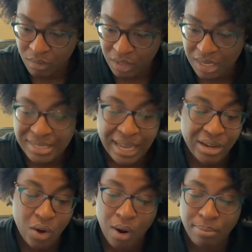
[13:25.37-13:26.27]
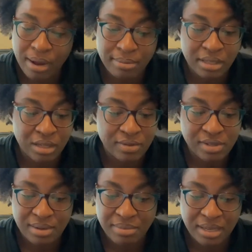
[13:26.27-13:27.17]
Because I know I probably left
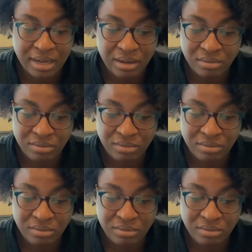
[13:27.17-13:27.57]
something out.